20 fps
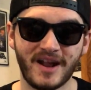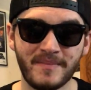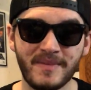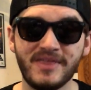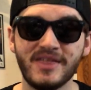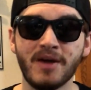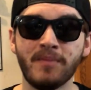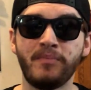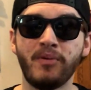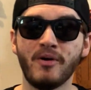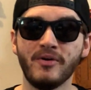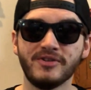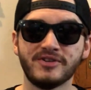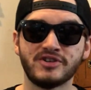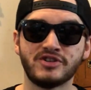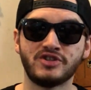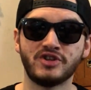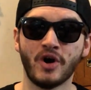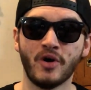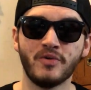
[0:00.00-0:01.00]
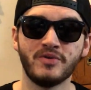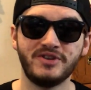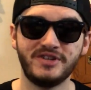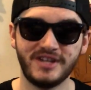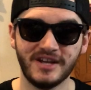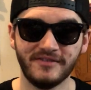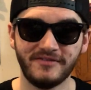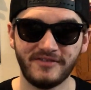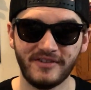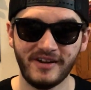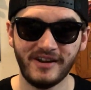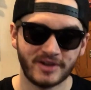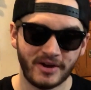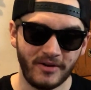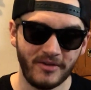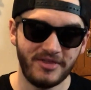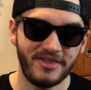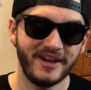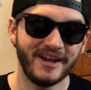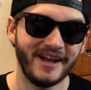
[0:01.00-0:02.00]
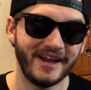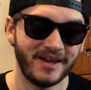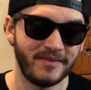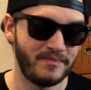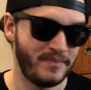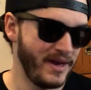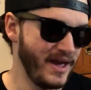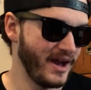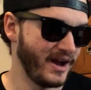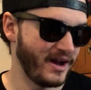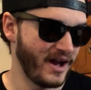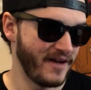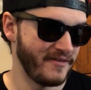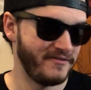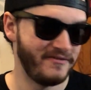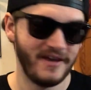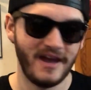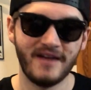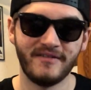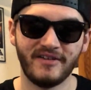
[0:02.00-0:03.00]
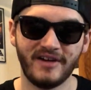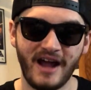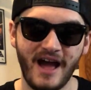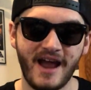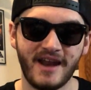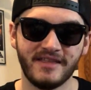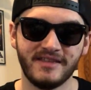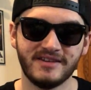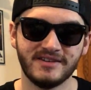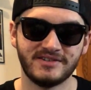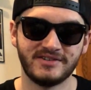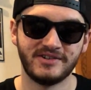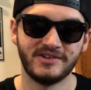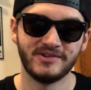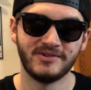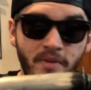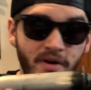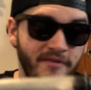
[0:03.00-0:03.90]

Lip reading: I mean, they're both so different. I don't think I can pick a favorite out of these two.